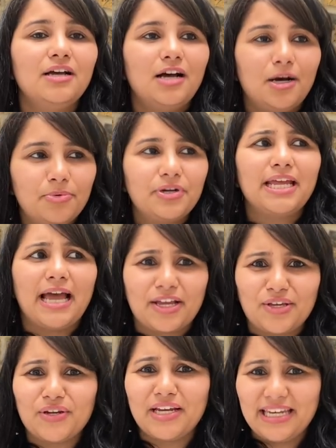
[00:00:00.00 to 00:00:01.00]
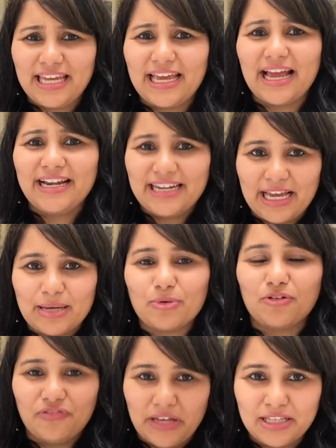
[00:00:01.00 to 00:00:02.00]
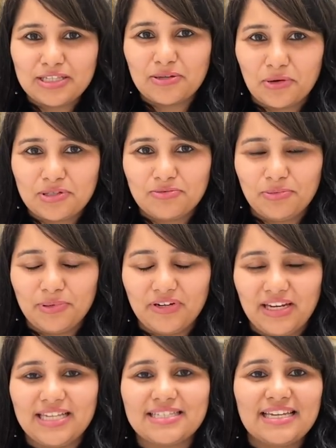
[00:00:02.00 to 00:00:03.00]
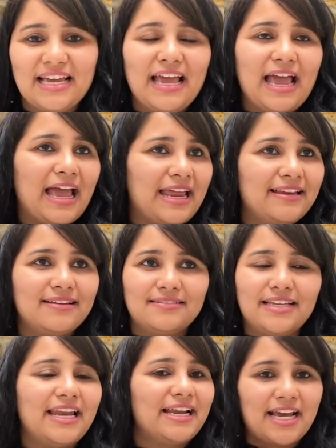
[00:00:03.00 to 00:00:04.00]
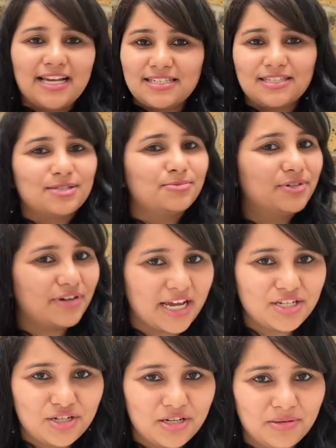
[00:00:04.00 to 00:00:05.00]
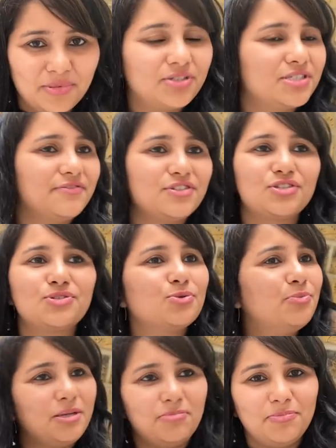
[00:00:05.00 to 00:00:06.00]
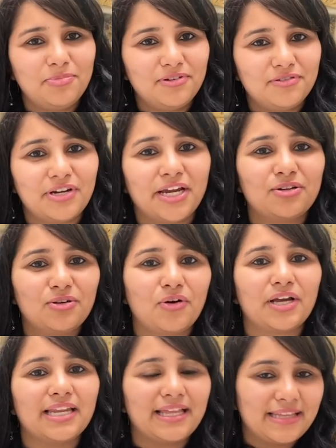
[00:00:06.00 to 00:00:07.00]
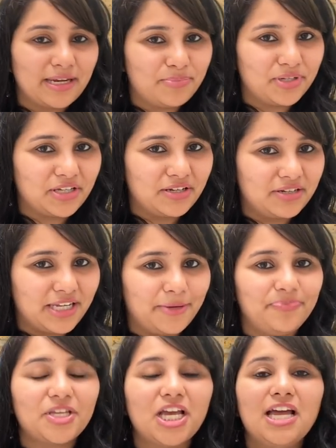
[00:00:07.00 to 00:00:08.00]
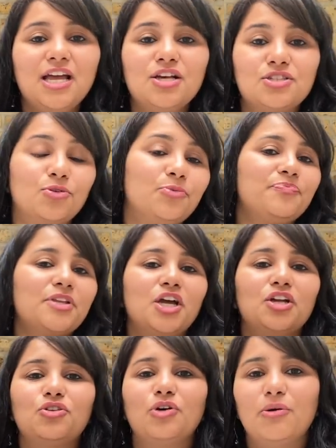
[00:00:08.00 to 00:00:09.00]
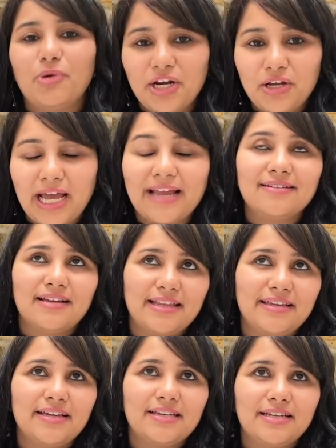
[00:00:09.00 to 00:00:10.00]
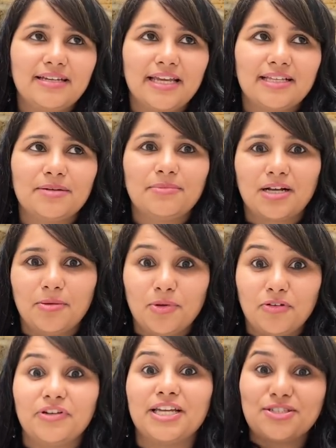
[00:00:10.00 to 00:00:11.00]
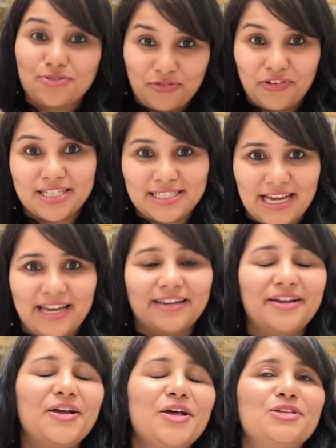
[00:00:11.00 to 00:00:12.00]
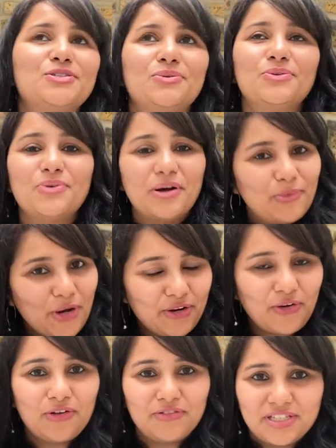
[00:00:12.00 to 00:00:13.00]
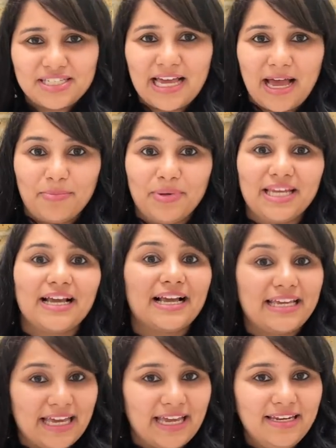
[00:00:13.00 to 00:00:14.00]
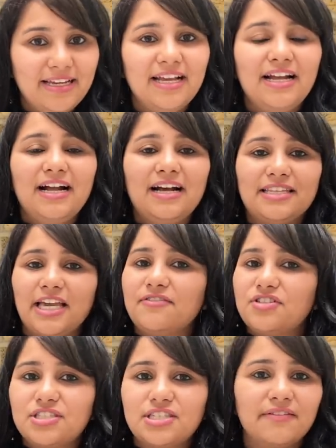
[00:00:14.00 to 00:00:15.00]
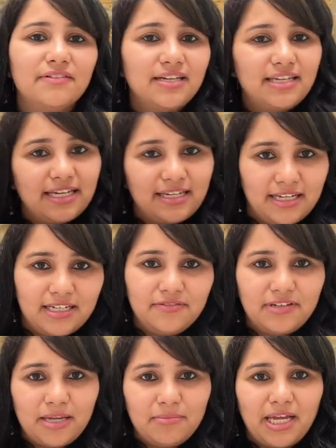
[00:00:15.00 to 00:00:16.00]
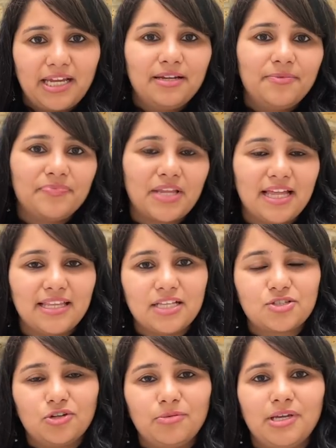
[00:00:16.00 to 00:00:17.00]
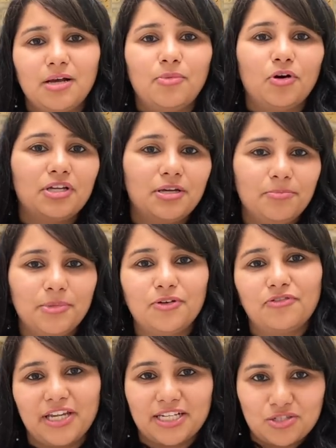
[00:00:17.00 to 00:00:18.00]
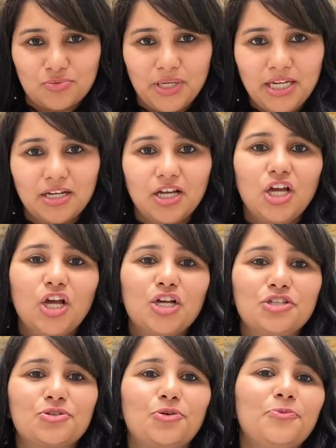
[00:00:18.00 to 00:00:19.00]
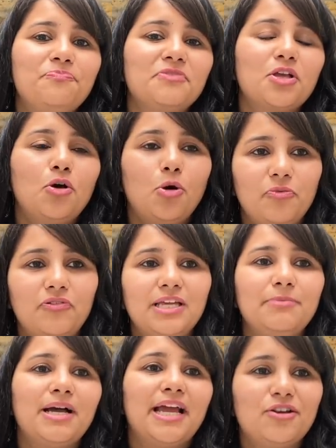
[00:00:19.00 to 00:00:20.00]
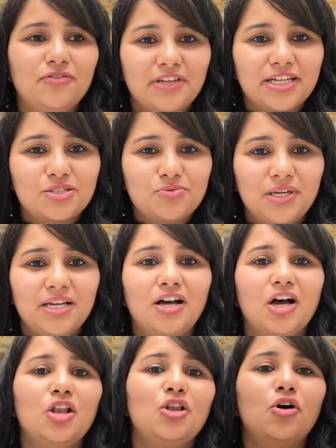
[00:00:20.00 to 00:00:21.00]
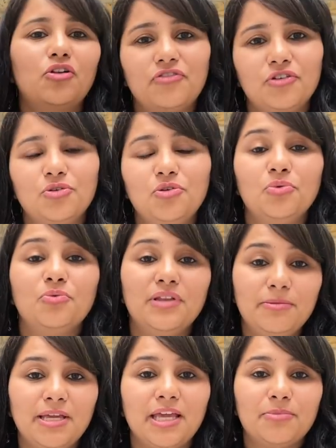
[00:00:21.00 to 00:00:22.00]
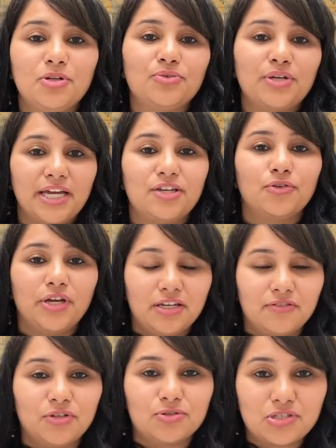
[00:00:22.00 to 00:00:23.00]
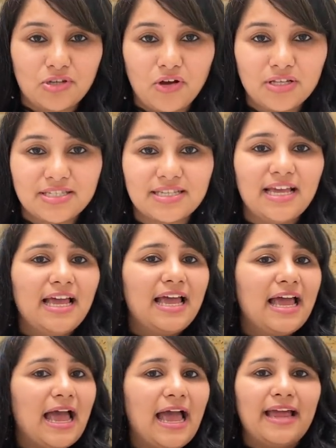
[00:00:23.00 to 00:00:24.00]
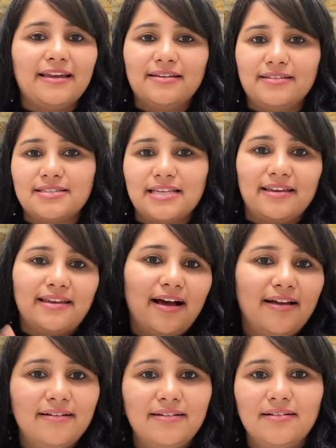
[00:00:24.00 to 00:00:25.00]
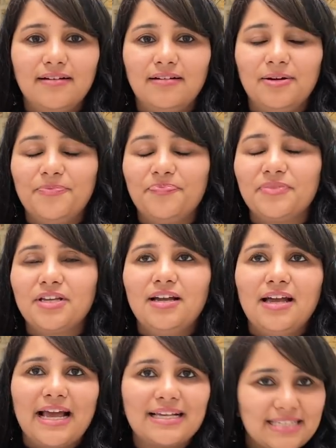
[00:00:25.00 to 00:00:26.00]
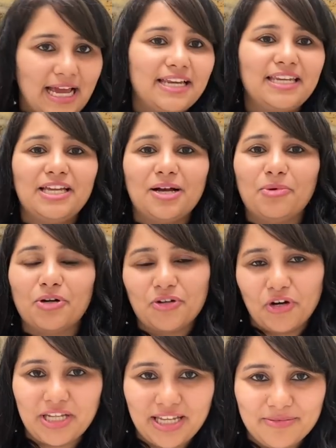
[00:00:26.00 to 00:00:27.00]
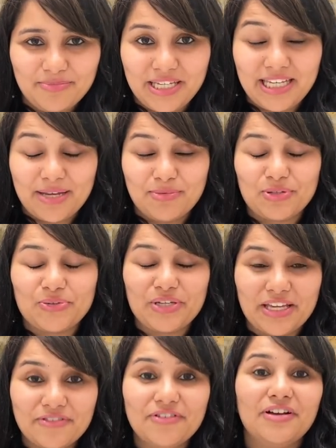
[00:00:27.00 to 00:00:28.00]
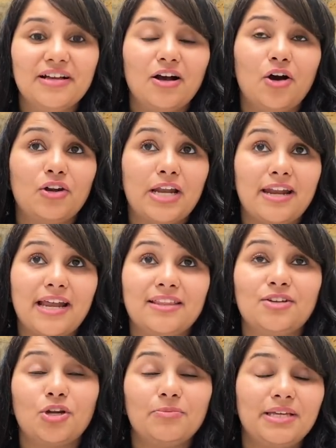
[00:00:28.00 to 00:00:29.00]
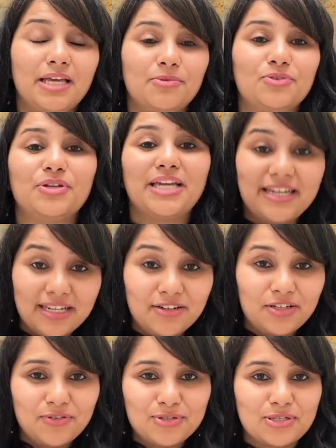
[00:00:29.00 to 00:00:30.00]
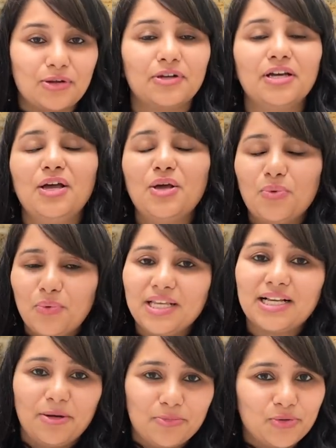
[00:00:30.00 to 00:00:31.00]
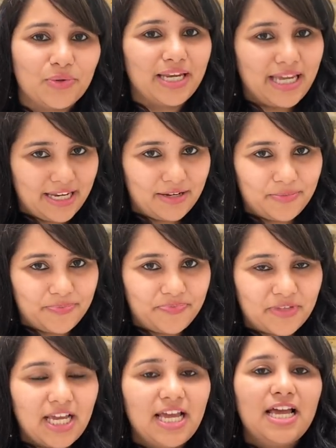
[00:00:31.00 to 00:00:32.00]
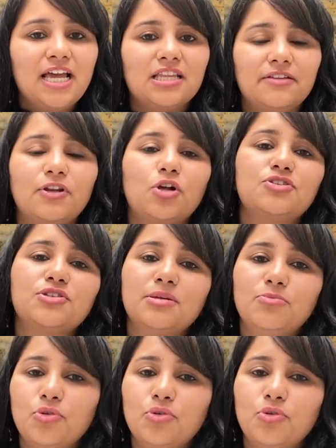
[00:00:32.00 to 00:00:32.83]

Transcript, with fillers: a pretty accurate day and time of when the slots would be released, and their entire system crashed because there were just too many people trying to log in at that particular time. So to avoid, and I think it did take them a couple of days to fix that. So to avoid all of this happening again, they have just given a tentative timeline, and that's going to be about mid of next week. So hopefully by end of next week, a lot of you will be able to get your interview slots, and this entire um, anxiety about not being able to give, or rather not being able to get an interview slot, will come to an end. There were also some more